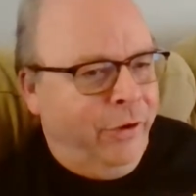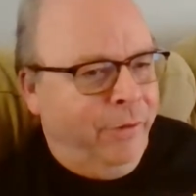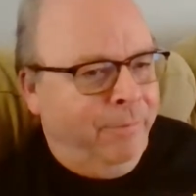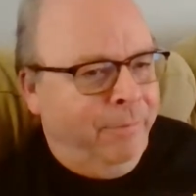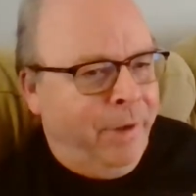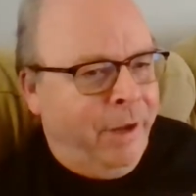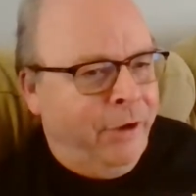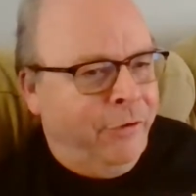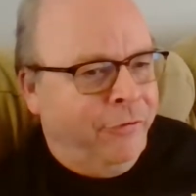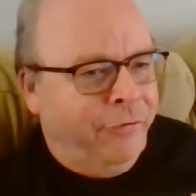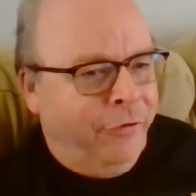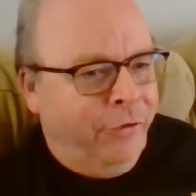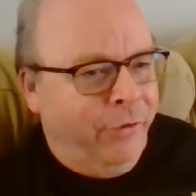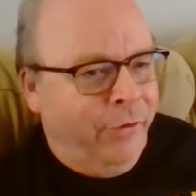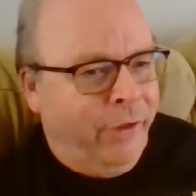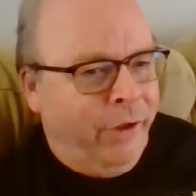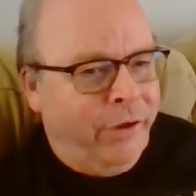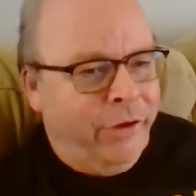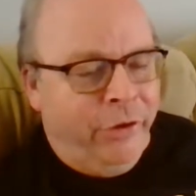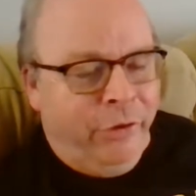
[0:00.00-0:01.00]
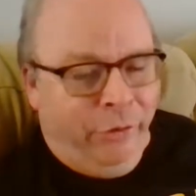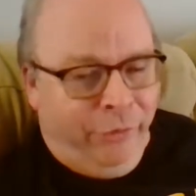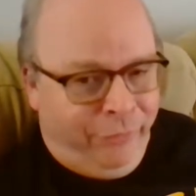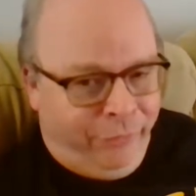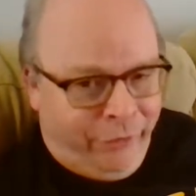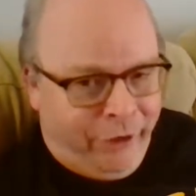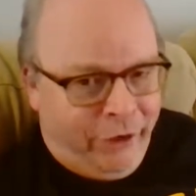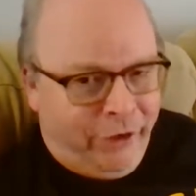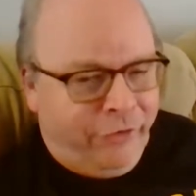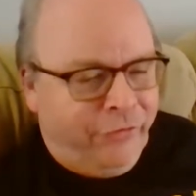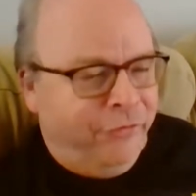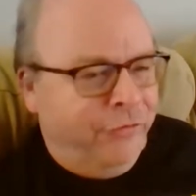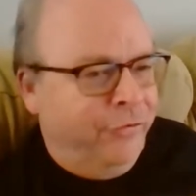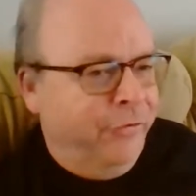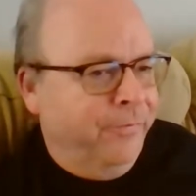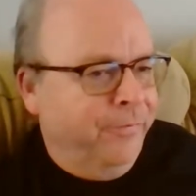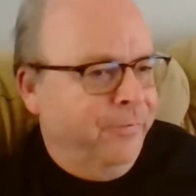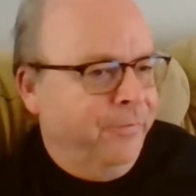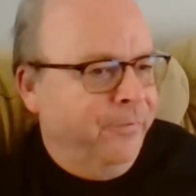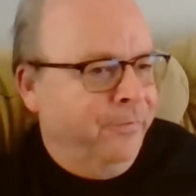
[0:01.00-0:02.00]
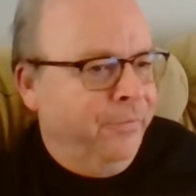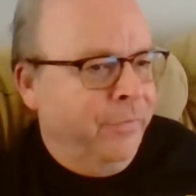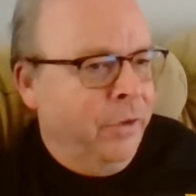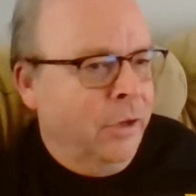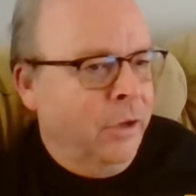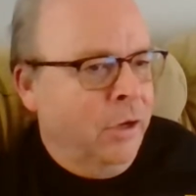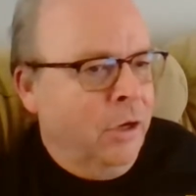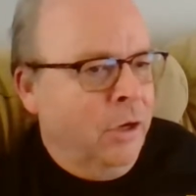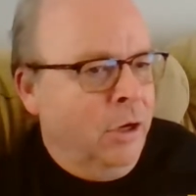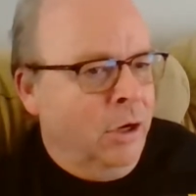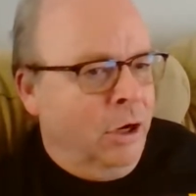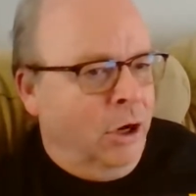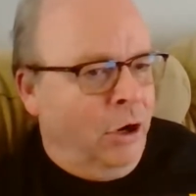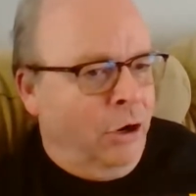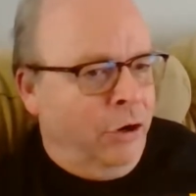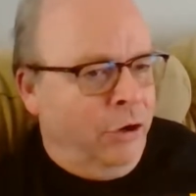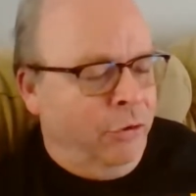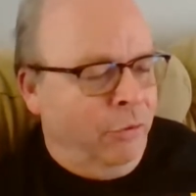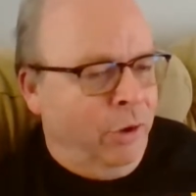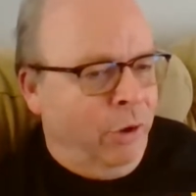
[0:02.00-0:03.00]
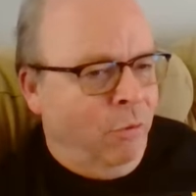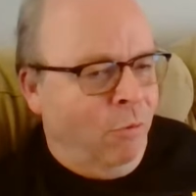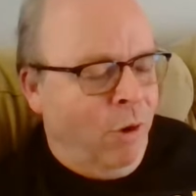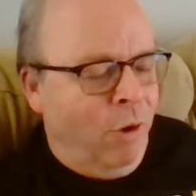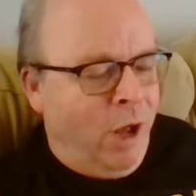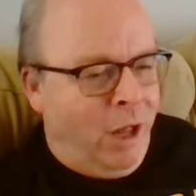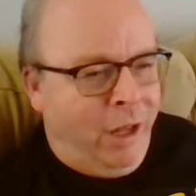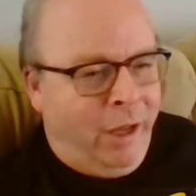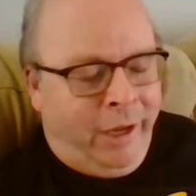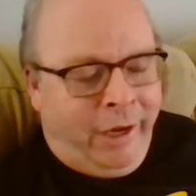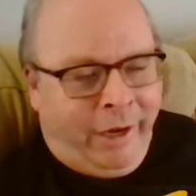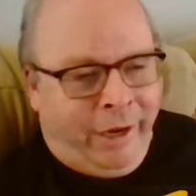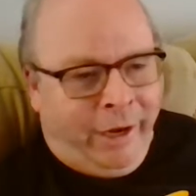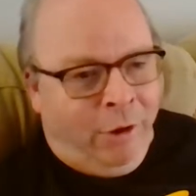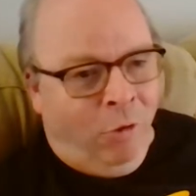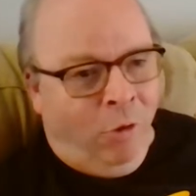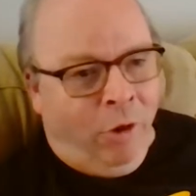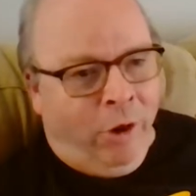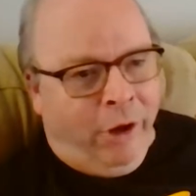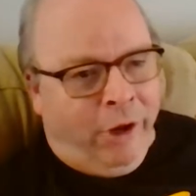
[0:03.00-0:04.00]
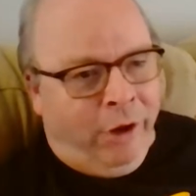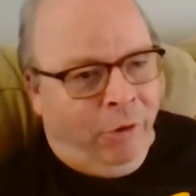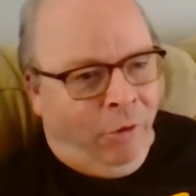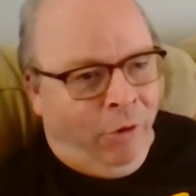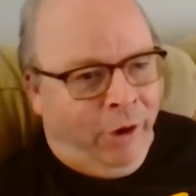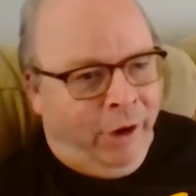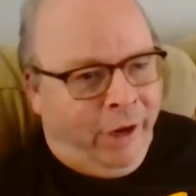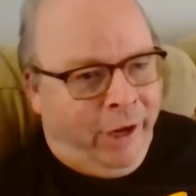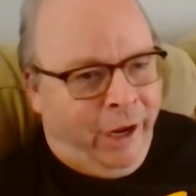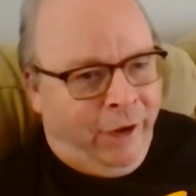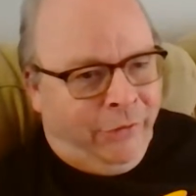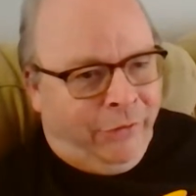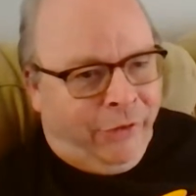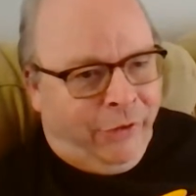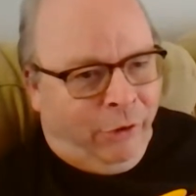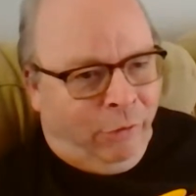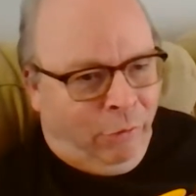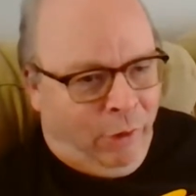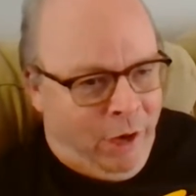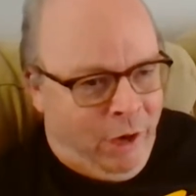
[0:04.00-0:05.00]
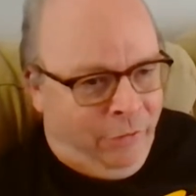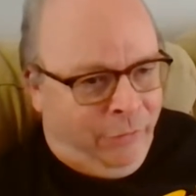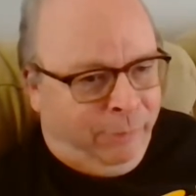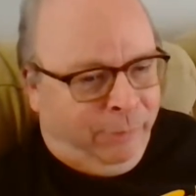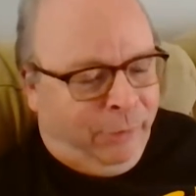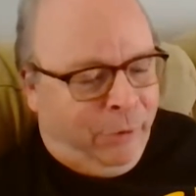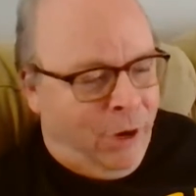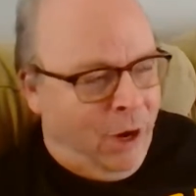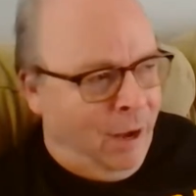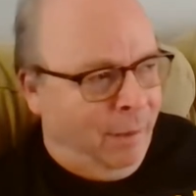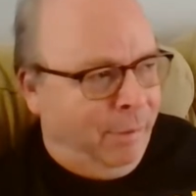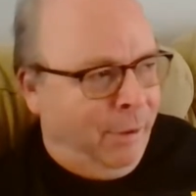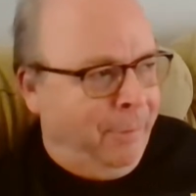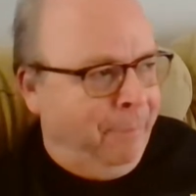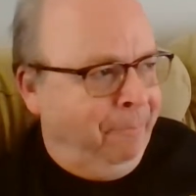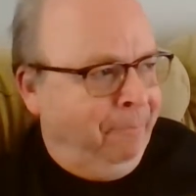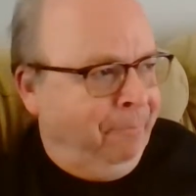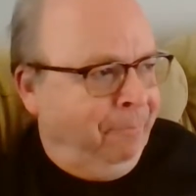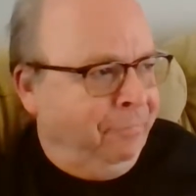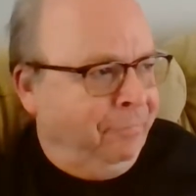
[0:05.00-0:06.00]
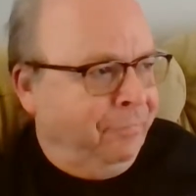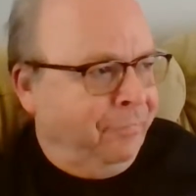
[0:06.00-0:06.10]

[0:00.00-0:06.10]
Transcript: Make sure that your fish are doing well. And in case the greatest problem